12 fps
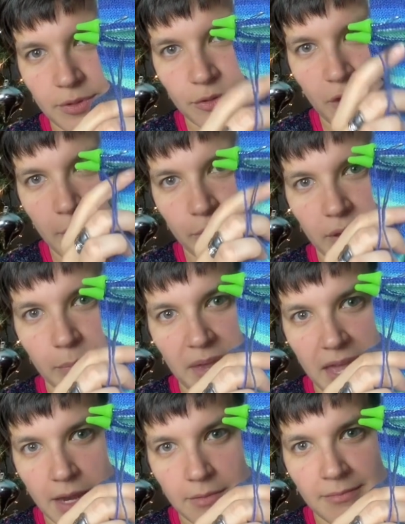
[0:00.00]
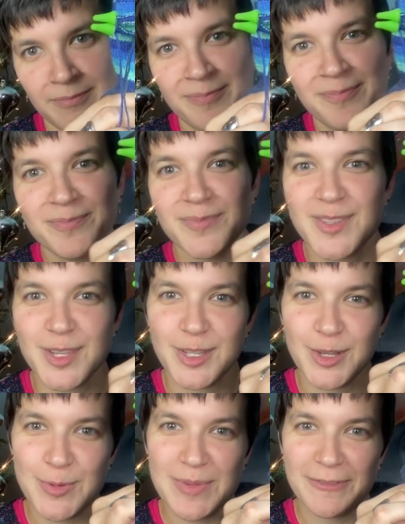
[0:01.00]
stripe repeat to
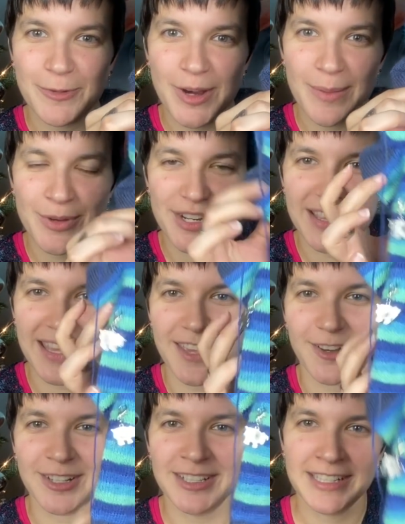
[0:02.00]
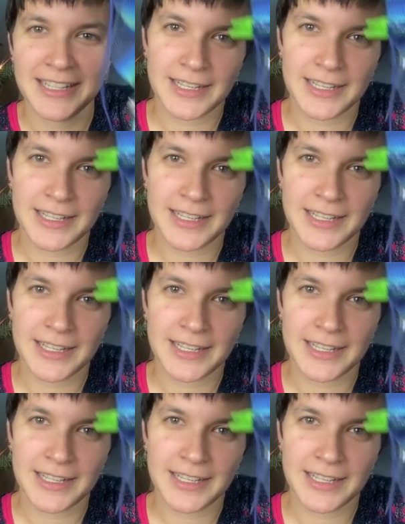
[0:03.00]
do before I put in the heel.